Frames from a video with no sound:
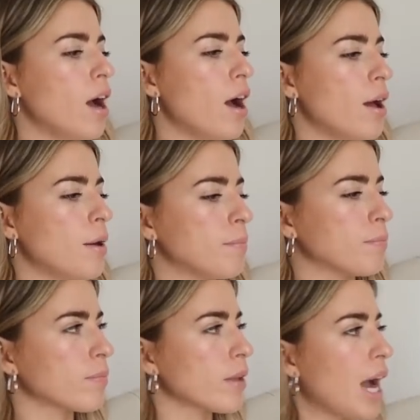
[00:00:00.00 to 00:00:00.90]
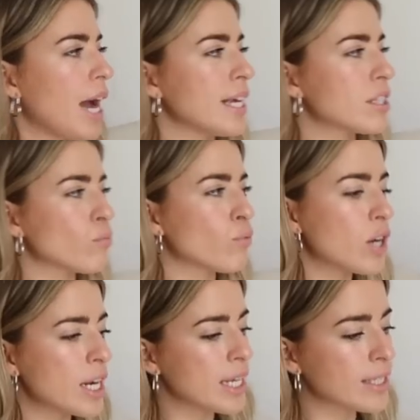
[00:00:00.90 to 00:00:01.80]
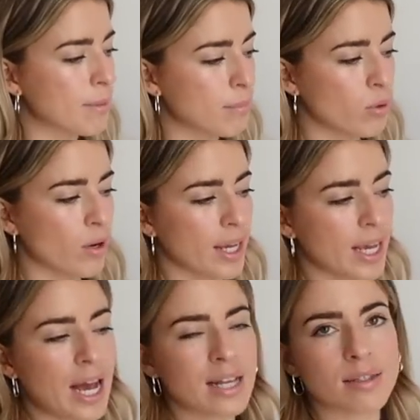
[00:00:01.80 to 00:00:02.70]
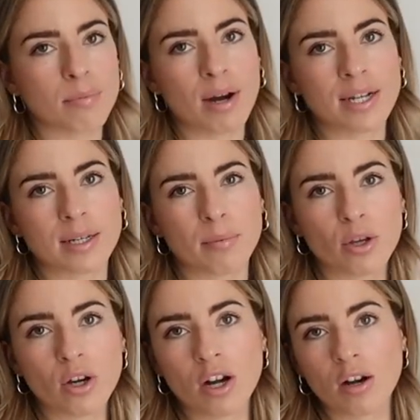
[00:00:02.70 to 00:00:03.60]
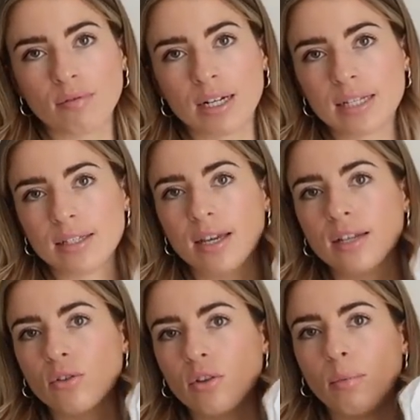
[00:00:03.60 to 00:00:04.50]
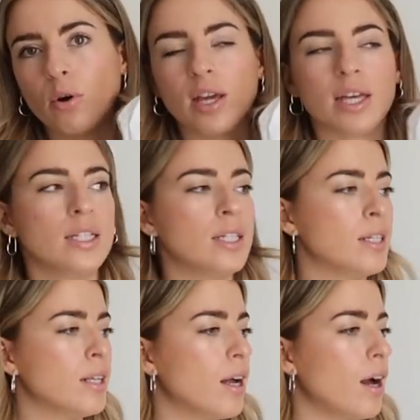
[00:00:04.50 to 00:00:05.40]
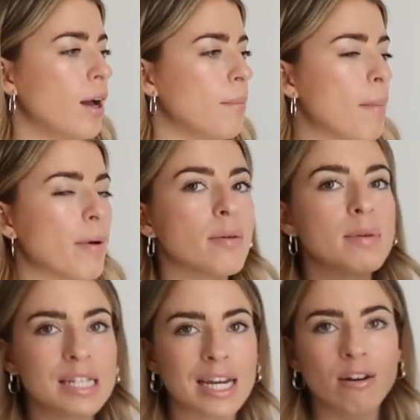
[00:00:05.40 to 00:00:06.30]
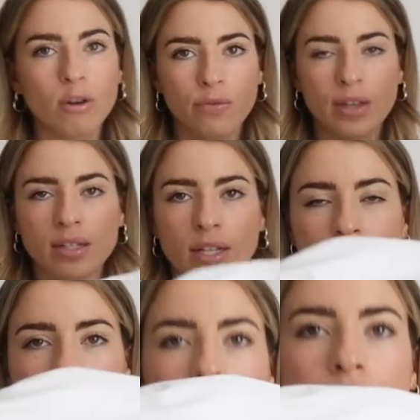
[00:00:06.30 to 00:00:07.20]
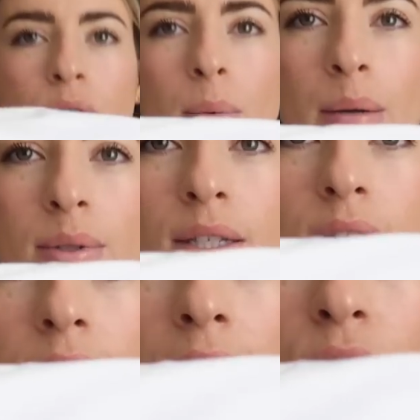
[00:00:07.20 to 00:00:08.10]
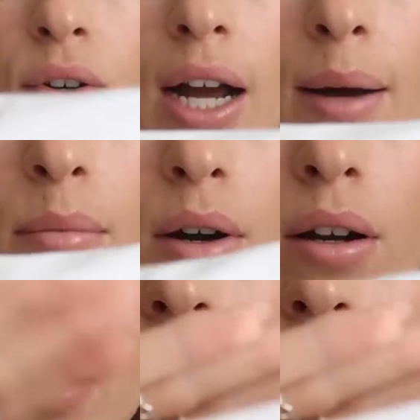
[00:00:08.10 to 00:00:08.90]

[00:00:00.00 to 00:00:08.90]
um, and it's really simple like it has the branding but you can't really see it it's on the pocket um, but the material of this I don't know if you'll be able to tell on camera